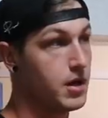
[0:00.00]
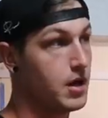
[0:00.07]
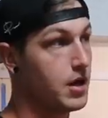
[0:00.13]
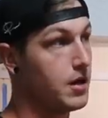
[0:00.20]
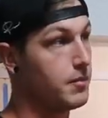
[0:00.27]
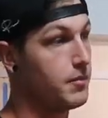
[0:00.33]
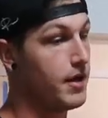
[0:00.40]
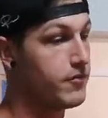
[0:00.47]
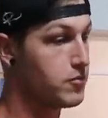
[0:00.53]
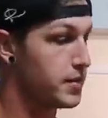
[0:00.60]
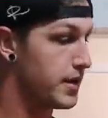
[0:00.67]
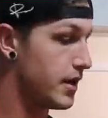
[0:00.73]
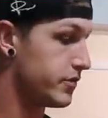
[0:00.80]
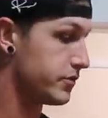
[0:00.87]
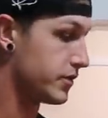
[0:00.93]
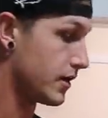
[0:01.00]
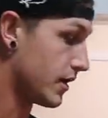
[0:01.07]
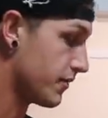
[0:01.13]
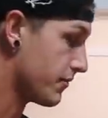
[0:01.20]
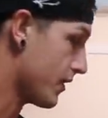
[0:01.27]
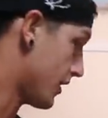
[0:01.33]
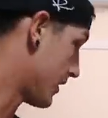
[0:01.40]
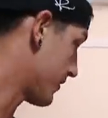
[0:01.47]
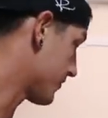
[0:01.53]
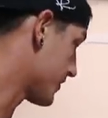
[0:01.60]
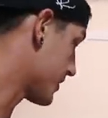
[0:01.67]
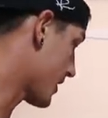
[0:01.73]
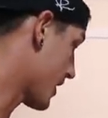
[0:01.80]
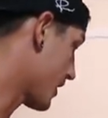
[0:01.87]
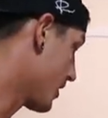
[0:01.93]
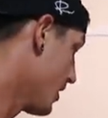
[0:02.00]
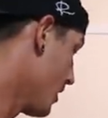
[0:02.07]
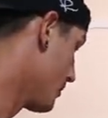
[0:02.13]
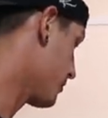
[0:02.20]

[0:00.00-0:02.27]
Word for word: Um, everybody else is going to get fed a different day.